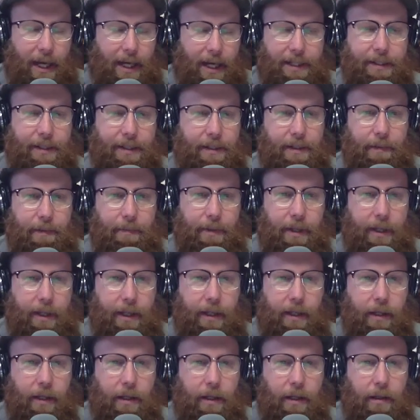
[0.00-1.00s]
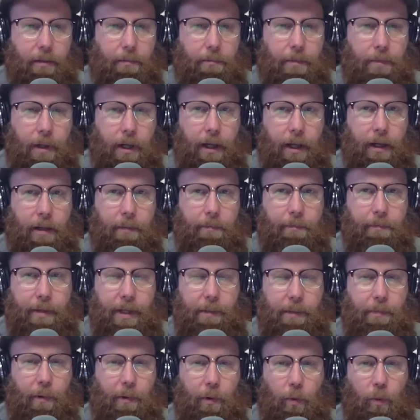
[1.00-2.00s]
ask to be, but
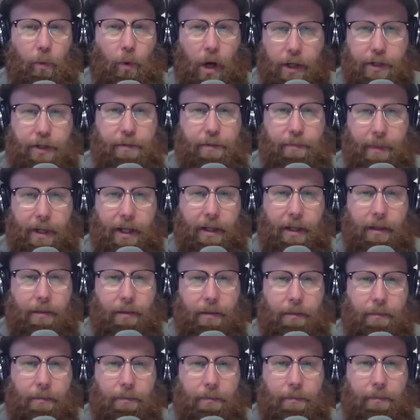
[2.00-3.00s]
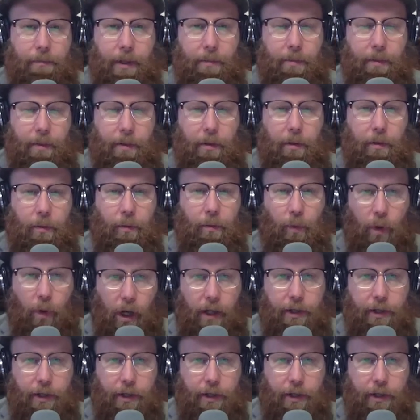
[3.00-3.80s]
people watch me. People